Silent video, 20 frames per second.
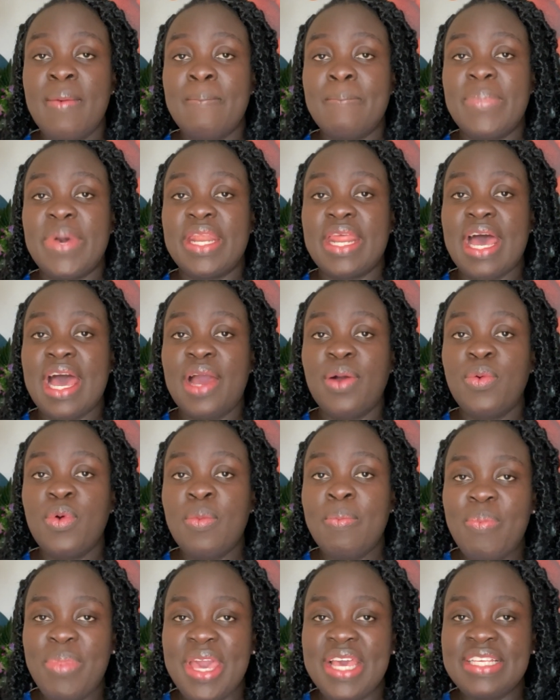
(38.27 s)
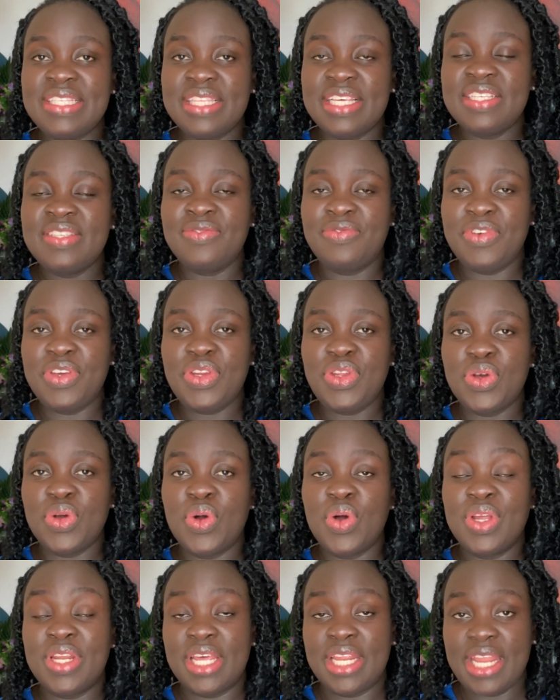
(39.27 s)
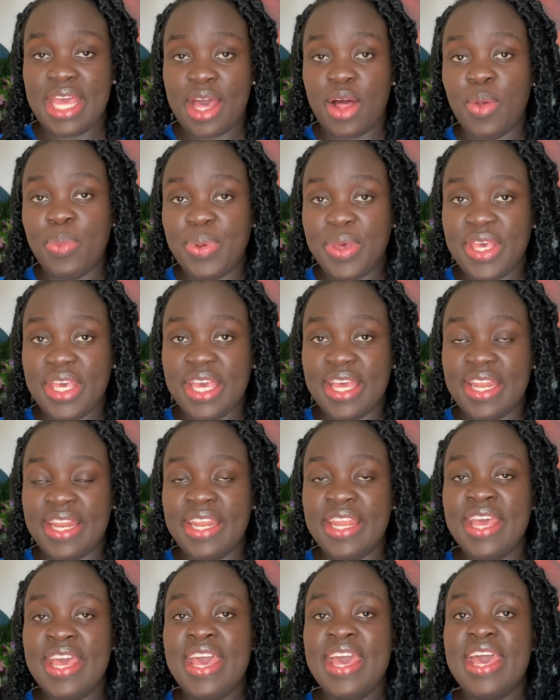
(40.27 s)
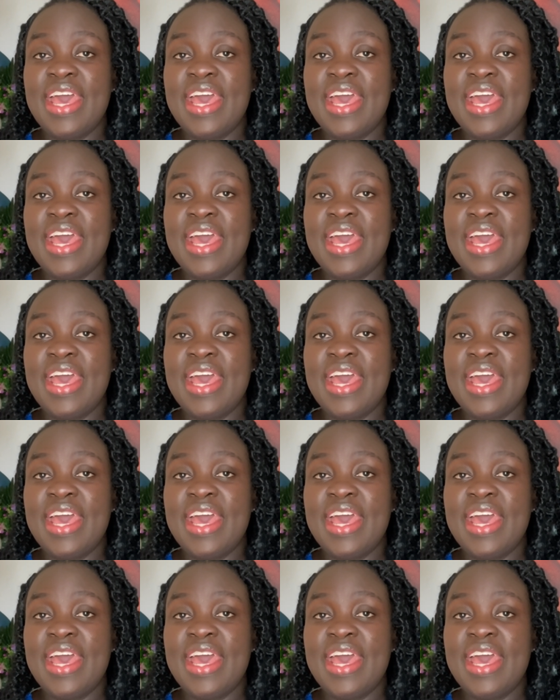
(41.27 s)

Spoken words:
but I will base this video on an LPN